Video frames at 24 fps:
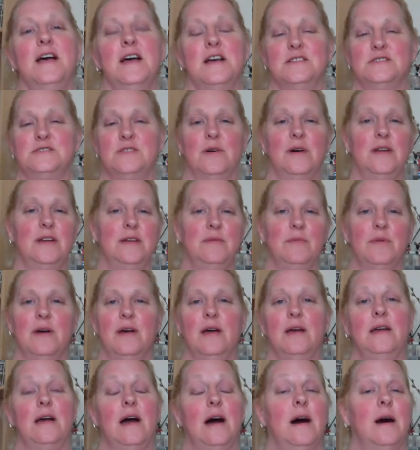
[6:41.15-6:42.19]
So
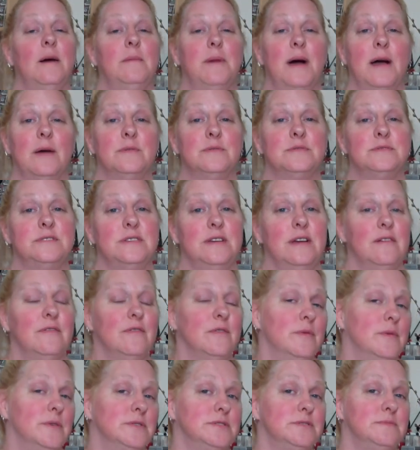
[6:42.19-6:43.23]
anyway, I will see
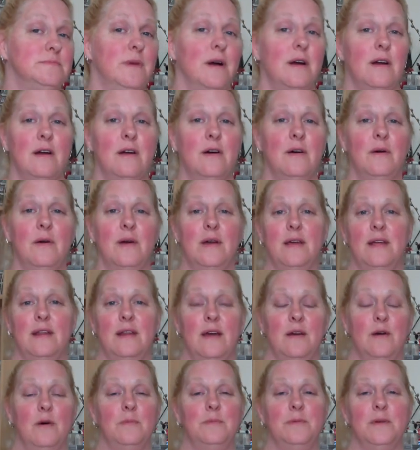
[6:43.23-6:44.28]
everyone tomorrow, and I
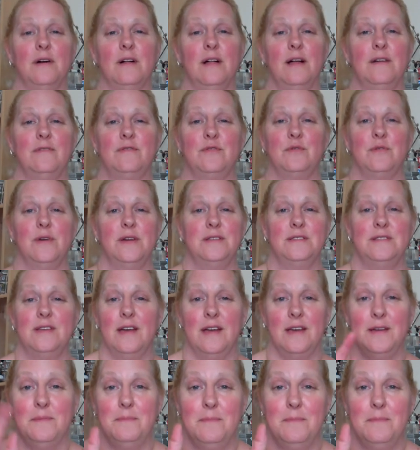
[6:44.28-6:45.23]
hope you all have a great day.